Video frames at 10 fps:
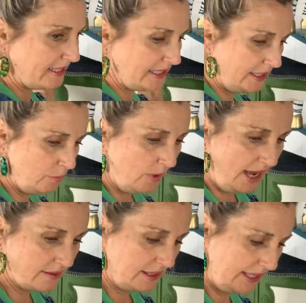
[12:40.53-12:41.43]
did
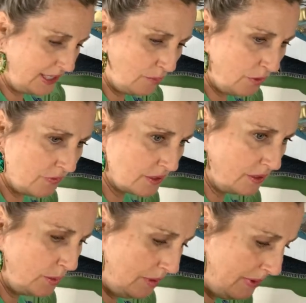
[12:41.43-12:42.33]
was, can you move this a
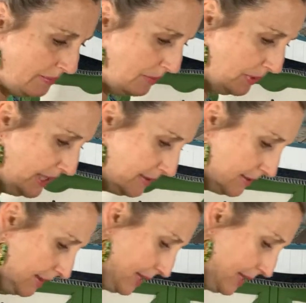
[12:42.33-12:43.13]
little bit, baby, please?